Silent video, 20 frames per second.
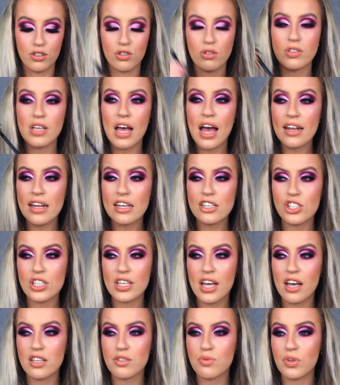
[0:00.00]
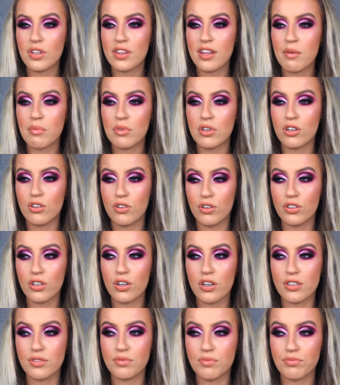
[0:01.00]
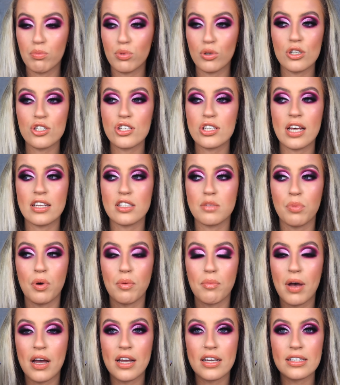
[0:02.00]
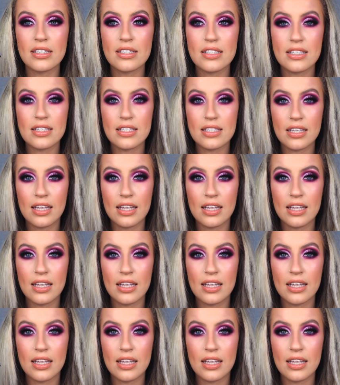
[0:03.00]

Suzanne actually has one of them in her other brush sets, but mine's